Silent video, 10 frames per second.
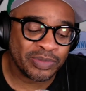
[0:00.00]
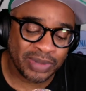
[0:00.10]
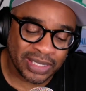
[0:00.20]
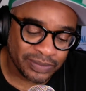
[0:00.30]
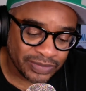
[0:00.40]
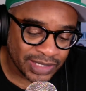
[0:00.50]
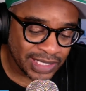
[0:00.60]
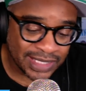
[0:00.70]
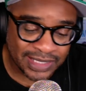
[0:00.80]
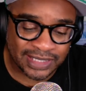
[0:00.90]
But
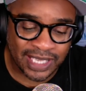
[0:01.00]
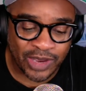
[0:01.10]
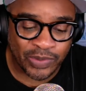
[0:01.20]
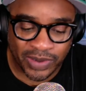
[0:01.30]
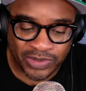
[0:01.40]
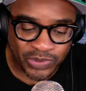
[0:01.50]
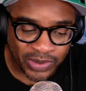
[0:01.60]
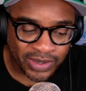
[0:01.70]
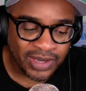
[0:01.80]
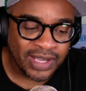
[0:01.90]
his exact words were,